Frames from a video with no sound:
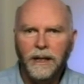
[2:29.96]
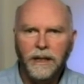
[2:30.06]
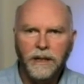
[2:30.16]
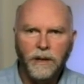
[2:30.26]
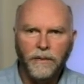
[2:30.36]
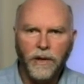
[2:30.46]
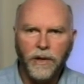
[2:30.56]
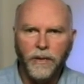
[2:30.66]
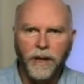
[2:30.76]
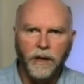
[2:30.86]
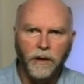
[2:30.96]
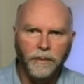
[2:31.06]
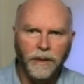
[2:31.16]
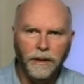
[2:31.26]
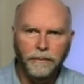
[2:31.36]
it's over 300
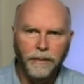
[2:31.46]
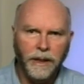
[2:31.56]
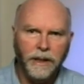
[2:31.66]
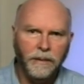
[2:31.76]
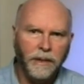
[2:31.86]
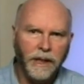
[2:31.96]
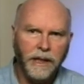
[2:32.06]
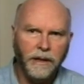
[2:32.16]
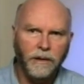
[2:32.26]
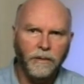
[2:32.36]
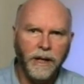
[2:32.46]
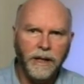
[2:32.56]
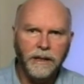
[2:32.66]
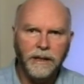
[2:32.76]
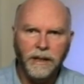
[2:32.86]
mil million molecular
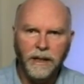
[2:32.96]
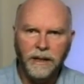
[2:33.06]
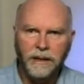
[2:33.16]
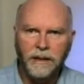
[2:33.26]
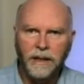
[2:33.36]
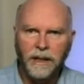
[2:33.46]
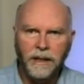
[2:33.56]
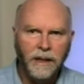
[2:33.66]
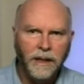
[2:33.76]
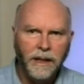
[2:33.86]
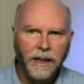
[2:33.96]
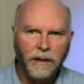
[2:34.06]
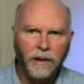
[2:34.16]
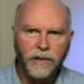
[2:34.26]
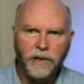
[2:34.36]
weight, and it
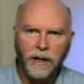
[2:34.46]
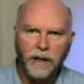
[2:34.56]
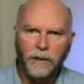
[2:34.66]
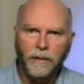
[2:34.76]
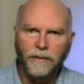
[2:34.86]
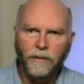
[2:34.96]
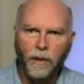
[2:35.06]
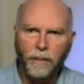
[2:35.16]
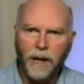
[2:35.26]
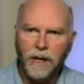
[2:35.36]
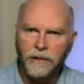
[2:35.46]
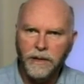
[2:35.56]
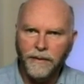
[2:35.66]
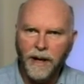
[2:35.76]
all started with four bottles of